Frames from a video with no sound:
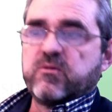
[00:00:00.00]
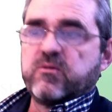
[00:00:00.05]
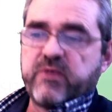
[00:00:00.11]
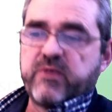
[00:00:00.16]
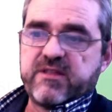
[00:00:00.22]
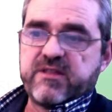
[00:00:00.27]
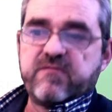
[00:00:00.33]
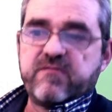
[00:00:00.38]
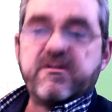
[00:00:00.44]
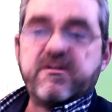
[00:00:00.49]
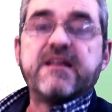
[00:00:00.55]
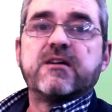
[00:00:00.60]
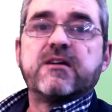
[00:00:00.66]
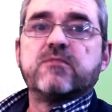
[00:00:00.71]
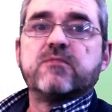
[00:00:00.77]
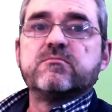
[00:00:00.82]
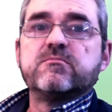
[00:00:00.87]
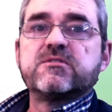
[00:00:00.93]
read
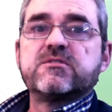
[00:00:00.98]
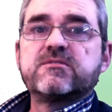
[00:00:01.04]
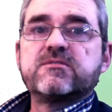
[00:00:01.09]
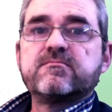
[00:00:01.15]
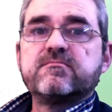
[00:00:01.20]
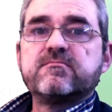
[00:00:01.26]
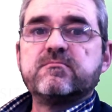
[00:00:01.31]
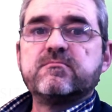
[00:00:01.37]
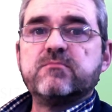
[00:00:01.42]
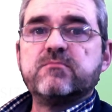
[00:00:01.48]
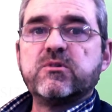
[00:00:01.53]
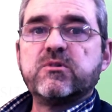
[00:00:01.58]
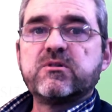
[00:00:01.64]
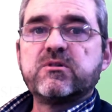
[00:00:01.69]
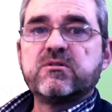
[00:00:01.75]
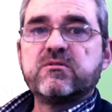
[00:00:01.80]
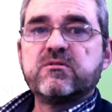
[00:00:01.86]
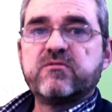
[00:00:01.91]
Winnicombe's
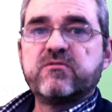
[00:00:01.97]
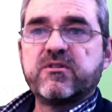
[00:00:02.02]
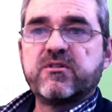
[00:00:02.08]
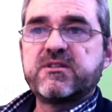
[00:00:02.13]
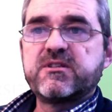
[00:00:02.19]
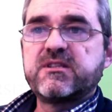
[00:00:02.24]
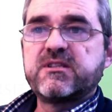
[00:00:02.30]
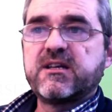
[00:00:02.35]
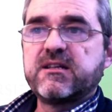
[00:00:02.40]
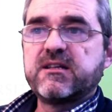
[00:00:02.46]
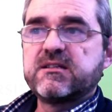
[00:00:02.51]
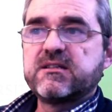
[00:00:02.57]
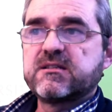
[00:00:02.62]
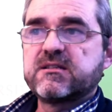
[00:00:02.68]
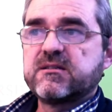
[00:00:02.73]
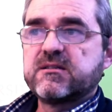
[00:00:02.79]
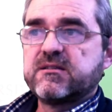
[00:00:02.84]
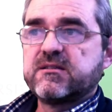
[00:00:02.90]
book for
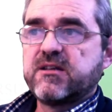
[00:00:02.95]
details.